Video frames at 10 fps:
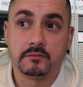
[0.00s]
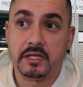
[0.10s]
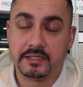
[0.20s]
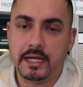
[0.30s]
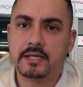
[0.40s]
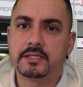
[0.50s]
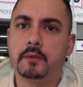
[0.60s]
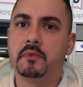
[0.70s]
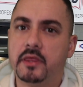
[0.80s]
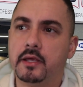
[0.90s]
The exact
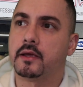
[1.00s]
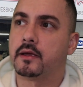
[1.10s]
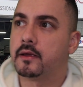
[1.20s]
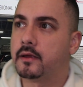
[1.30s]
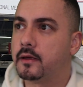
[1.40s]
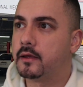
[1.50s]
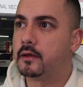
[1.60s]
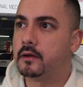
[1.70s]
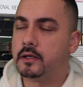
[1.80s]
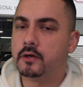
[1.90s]
same thing.
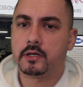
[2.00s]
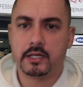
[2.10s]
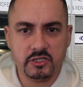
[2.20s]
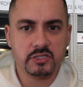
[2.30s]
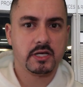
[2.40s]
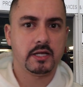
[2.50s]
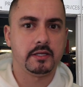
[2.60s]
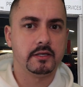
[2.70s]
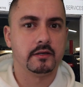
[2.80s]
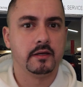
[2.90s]
You know, can I just cut
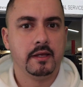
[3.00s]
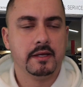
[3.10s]
here?